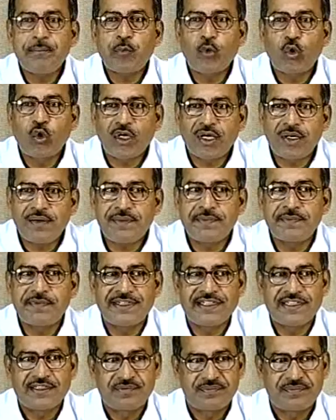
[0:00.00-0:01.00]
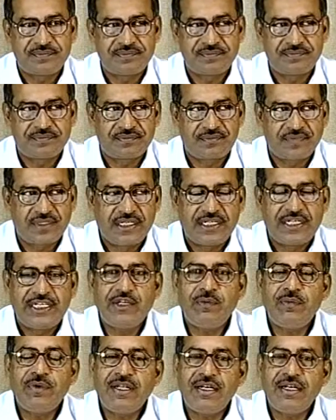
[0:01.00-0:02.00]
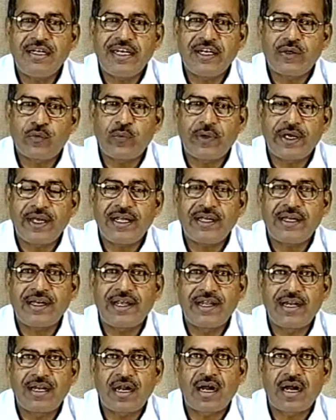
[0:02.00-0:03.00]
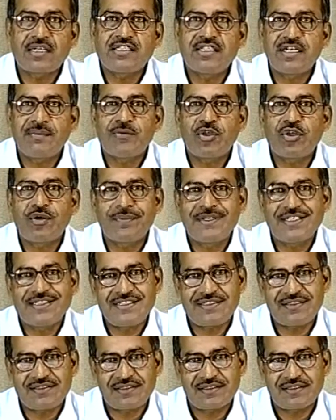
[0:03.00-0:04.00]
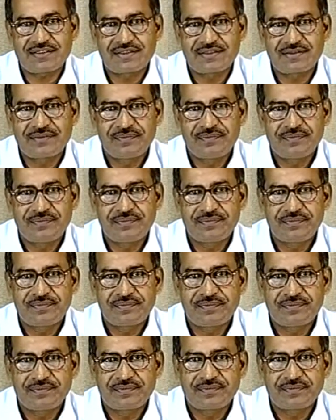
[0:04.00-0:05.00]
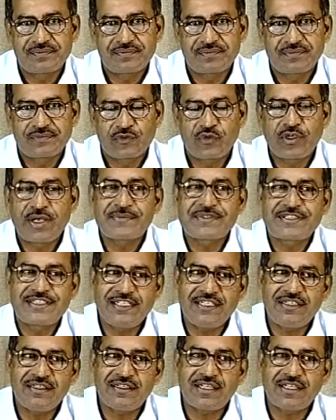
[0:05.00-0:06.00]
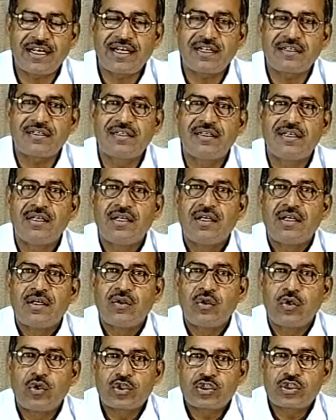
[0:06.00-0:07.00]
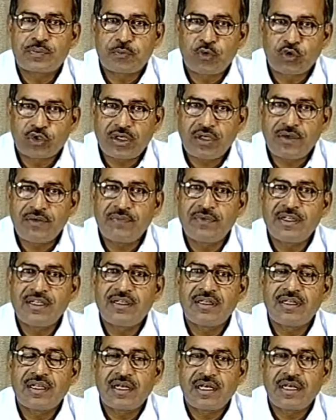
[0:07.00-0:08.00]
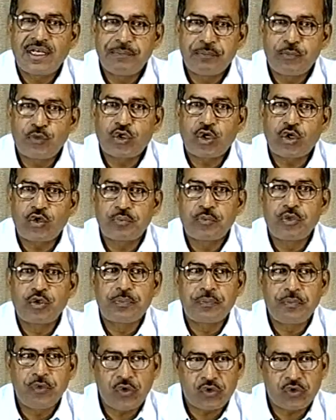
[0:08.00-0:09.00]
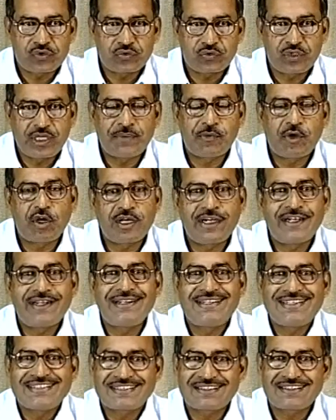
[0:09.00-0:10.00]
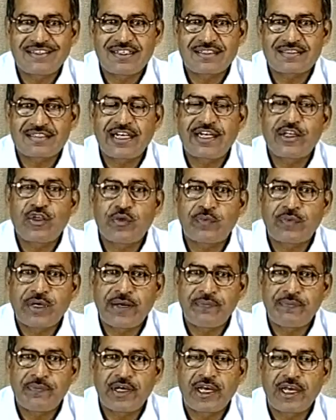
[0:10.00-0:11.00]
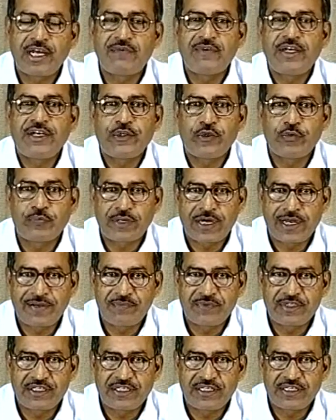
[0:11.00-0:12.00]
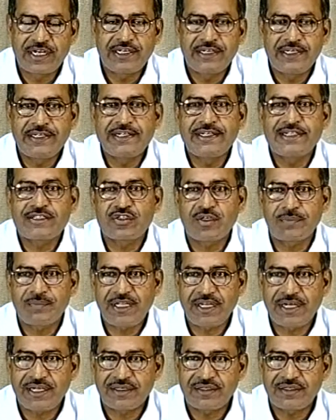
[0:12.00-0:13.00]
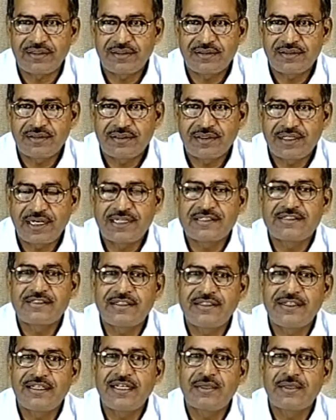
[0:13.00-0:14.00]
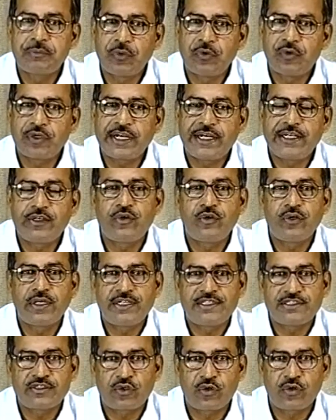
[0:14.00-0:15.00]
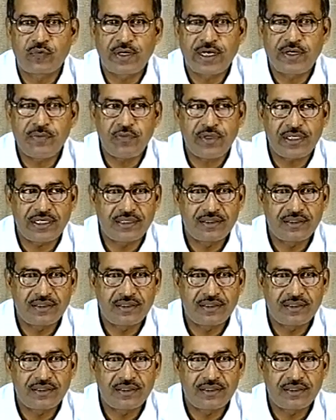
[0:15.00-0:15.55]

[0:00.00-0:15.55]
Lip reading: programmable, we will require a large number of registers. We have seen that those programmable input output ports, we have already discussed 8255, 8253 and details of that, and serial port 828051.